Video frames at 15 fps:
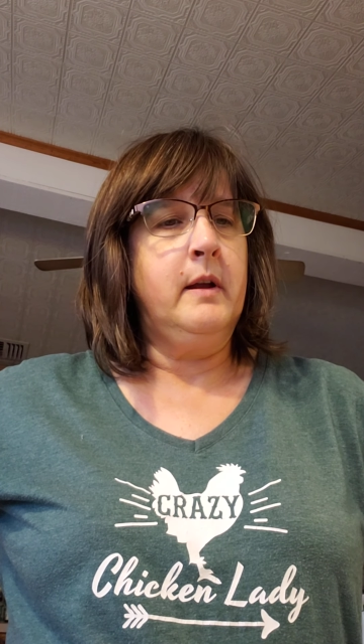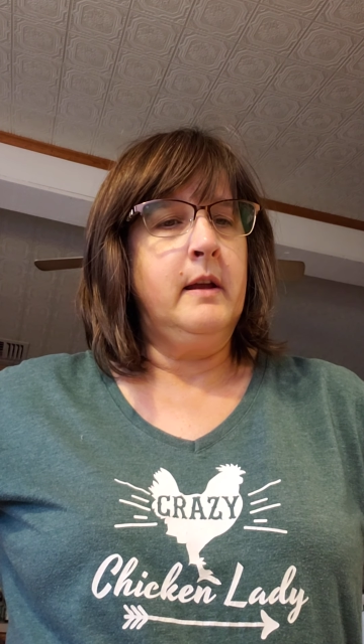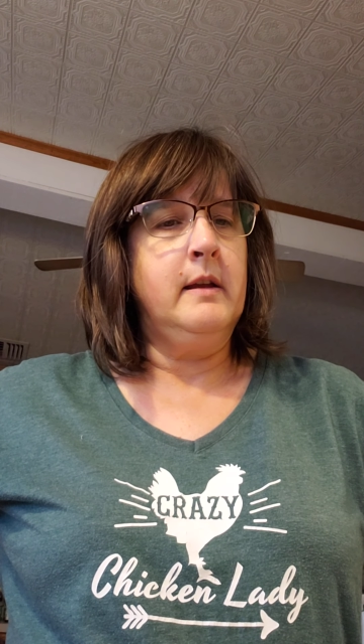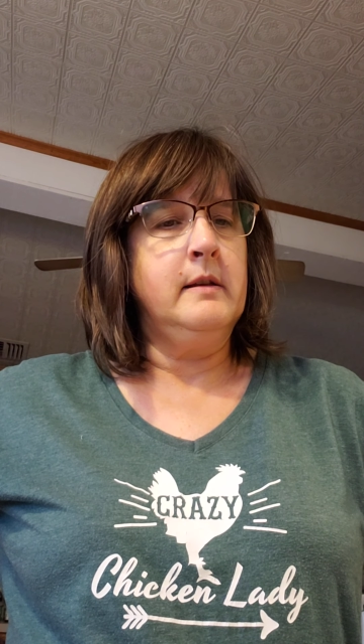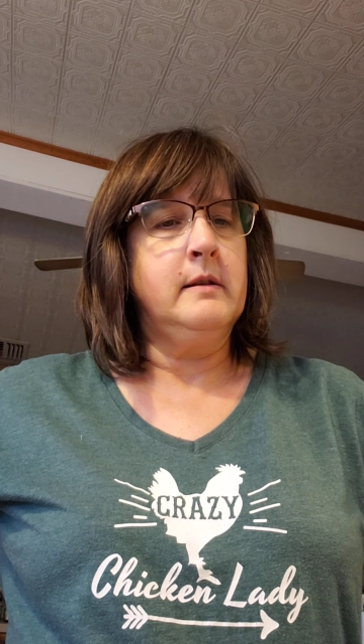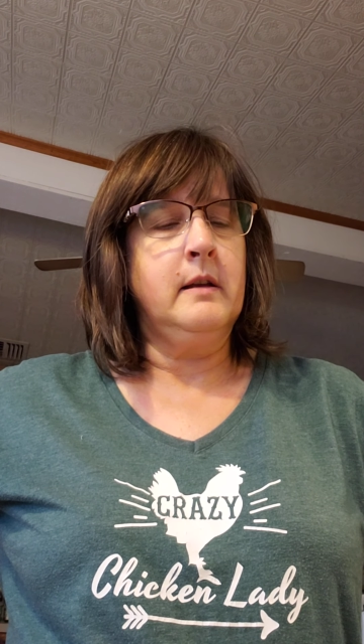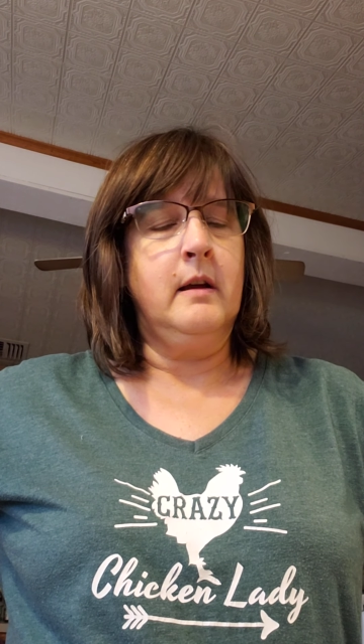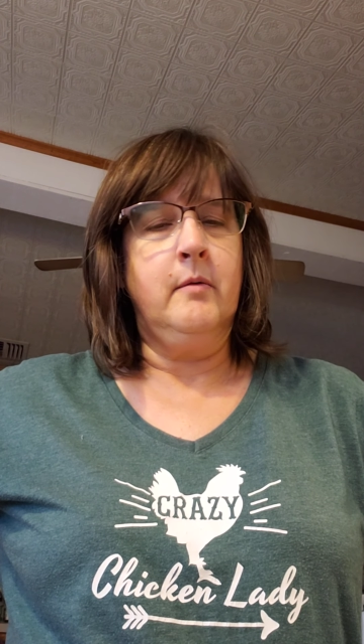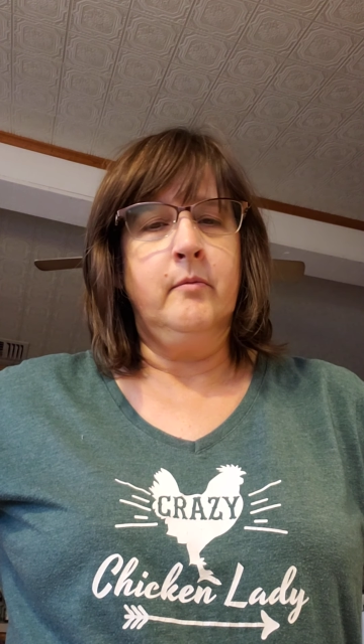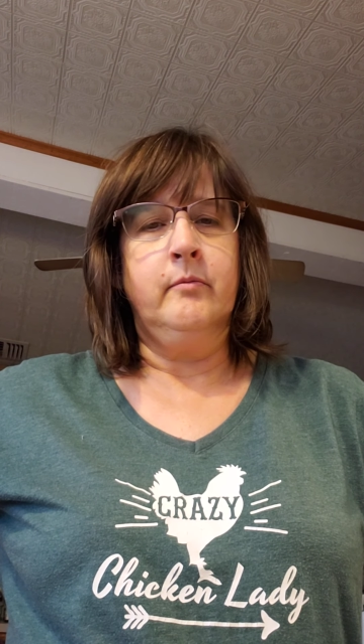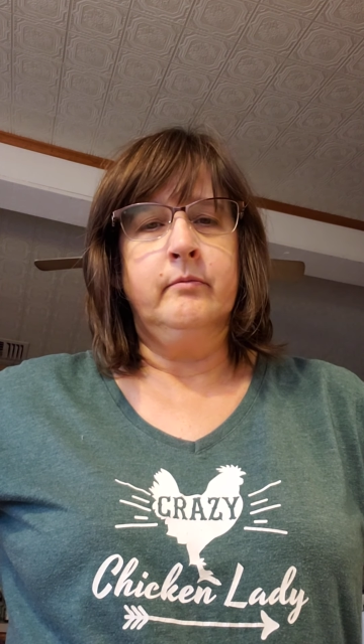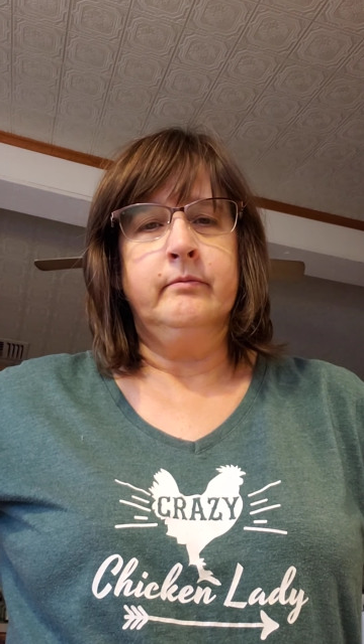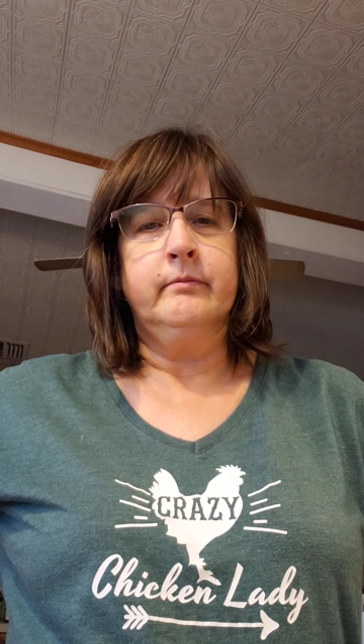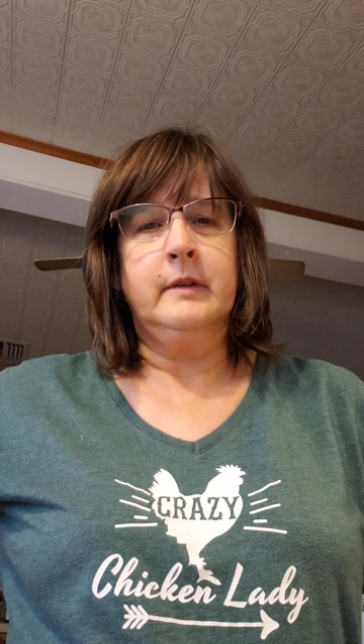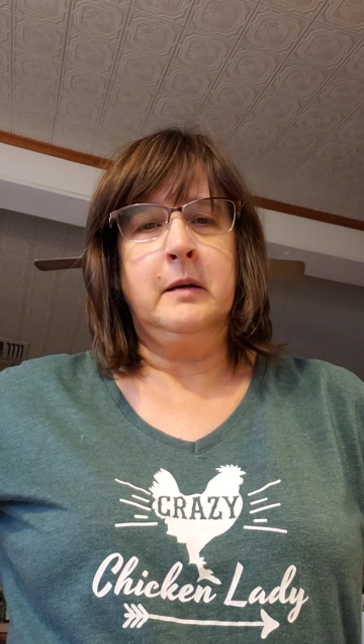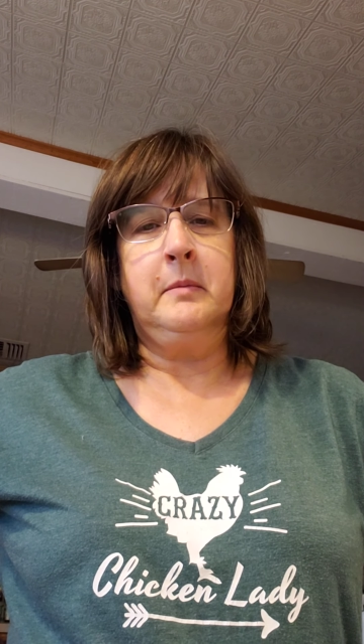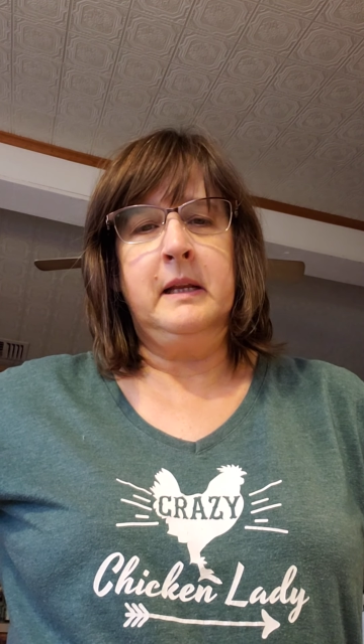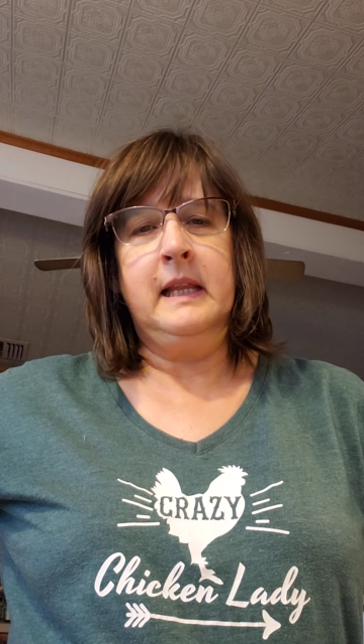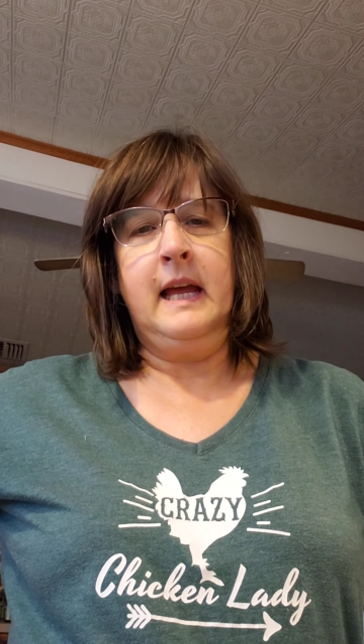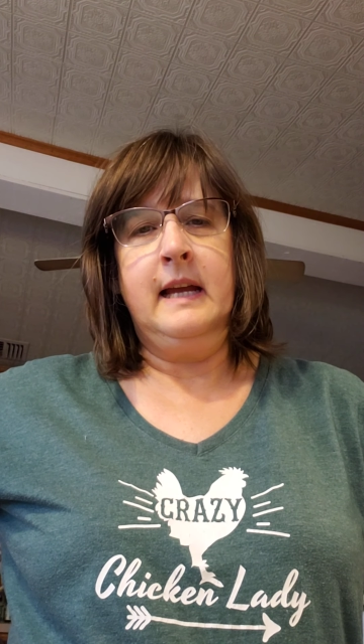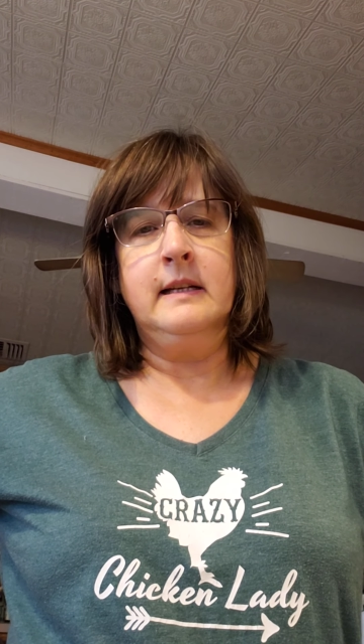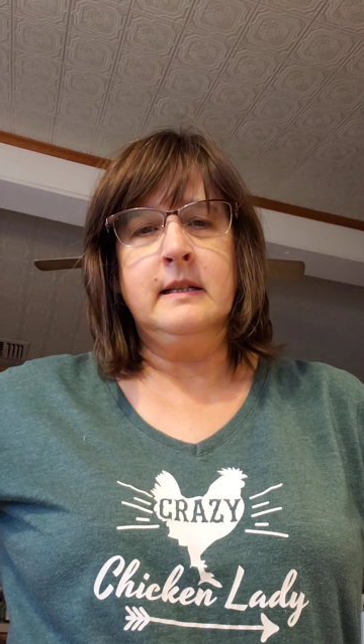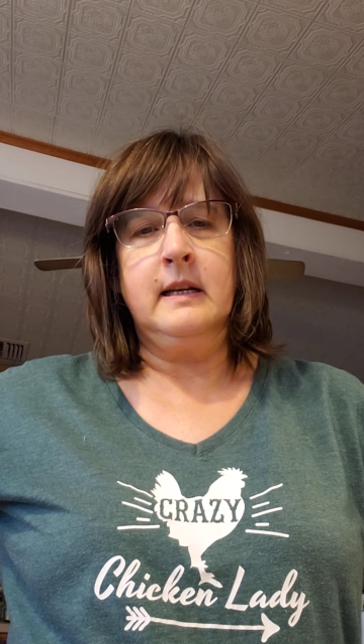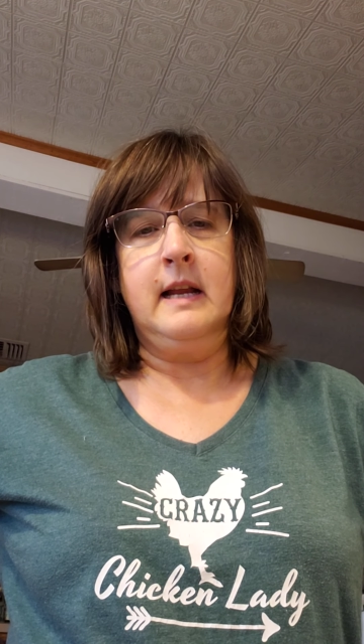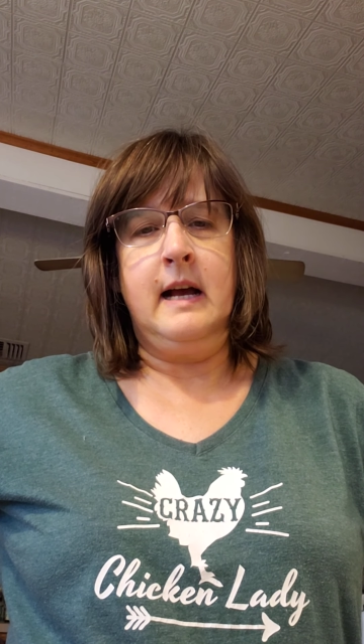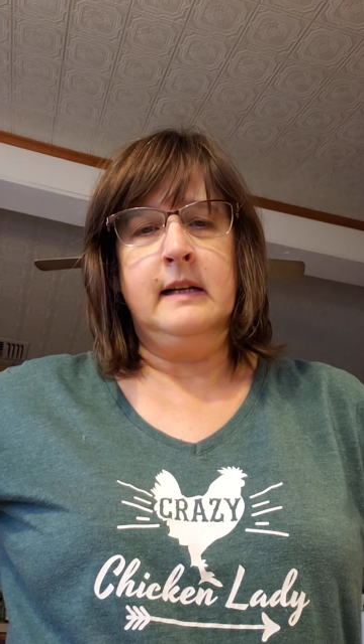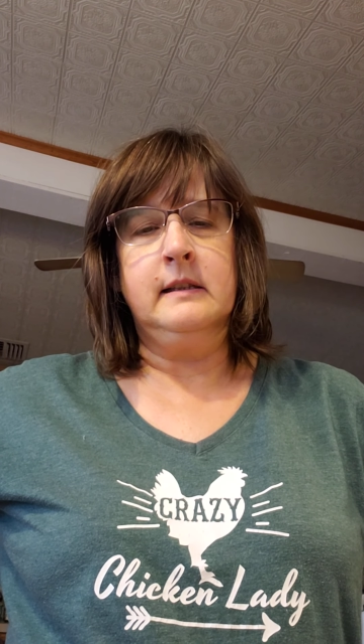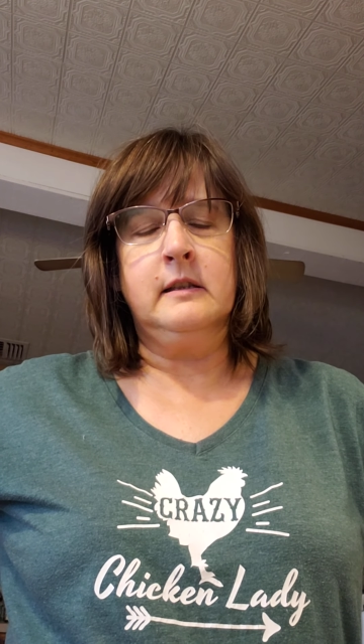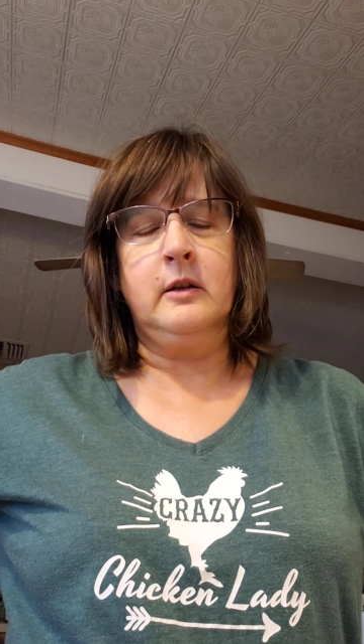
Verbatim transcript: he's um, going to be late tonight.